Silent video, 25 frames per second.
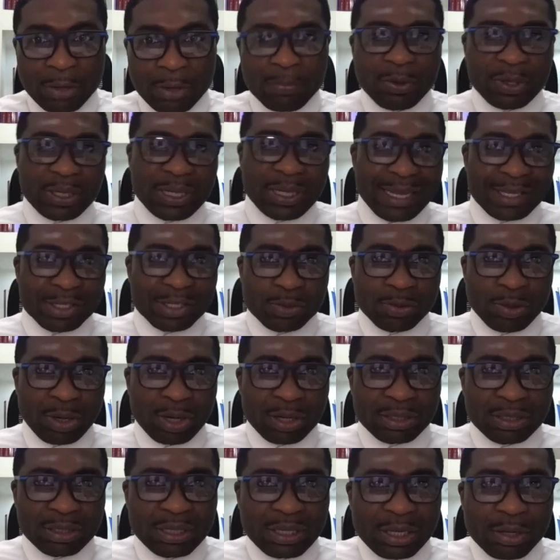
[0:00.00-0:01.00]
But guess
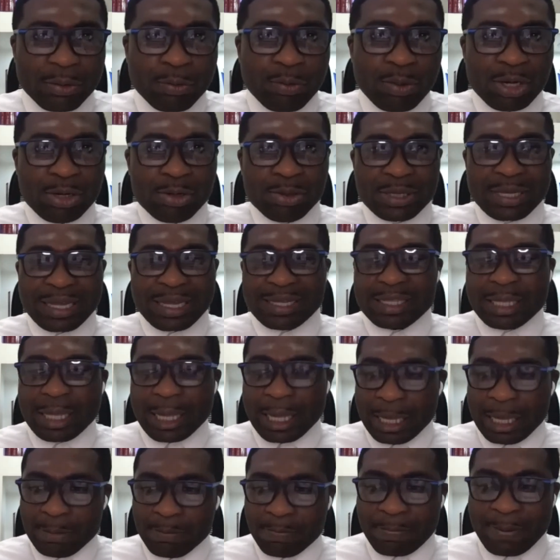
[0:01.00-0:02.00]
what? We look at the
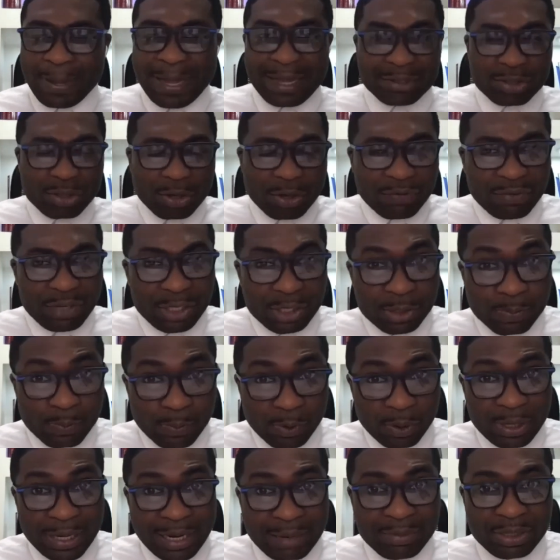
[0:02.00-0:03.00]
impact of this
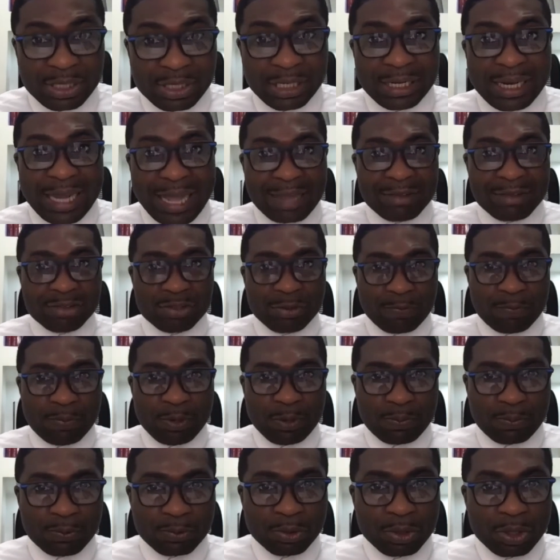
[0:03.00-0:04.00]
program in the lives of
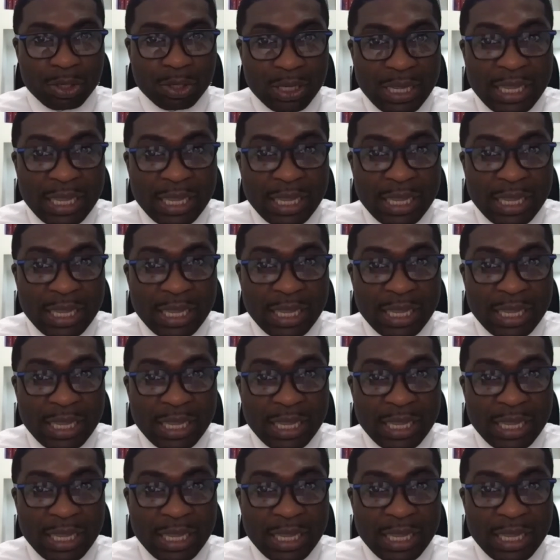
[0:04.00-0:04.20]
people,